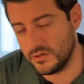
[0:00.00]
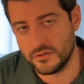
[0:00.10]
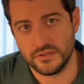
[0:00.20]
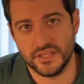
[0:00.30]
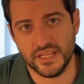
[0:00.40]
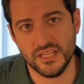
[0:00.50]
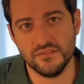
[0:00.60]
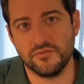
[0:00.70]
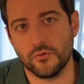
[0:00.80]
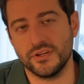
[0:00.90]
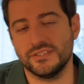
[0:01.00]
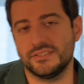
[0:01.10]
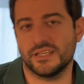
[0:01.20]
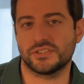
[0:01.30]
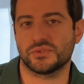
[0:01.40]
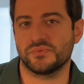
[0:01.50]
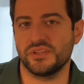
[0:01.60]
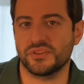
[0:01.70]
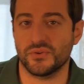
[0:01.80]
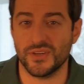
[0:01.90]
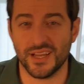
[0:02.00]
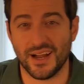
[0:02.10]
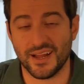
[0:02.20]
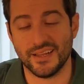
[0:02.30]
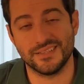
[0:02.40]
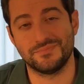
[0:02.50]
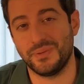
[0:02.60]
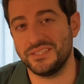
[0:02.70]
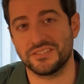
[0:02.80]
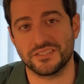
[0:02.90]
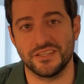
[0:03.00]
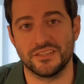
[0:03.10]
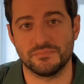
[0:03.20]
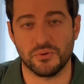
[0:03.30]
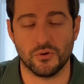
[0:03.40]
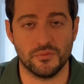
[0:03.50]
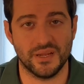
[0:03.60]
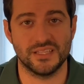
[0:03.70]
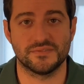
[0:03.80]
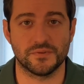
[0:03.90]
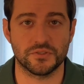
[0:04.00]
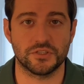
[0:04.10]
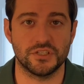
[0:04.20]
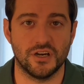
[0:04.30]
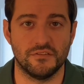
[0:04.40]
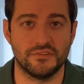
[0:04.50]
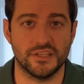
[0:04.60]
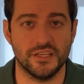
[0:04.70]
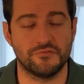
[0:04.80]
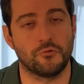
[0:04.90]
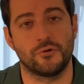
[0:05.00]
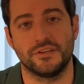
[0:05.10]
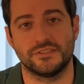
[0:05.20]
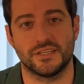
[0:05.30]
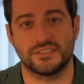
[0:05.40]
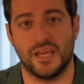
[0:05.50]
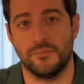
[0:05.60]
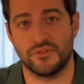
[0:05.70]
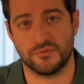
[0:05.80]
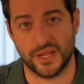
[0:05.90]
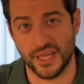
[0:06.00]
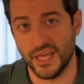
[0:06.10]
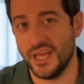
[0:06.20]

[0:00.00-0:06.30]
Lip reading: The E46 330i is basically the poor man's version of the E46 M3.